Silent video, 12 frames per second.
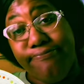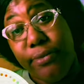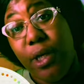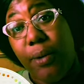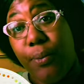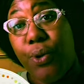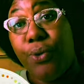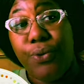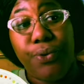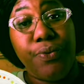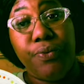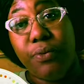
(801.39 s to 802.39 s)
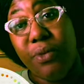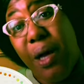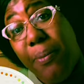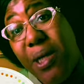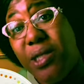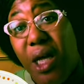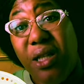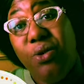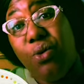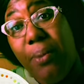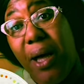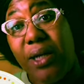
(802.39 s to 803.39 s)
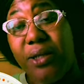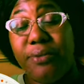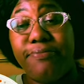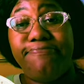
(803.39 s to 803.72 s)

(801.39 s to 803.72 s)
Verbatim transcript: Yeah, boo. I've been telling you about it.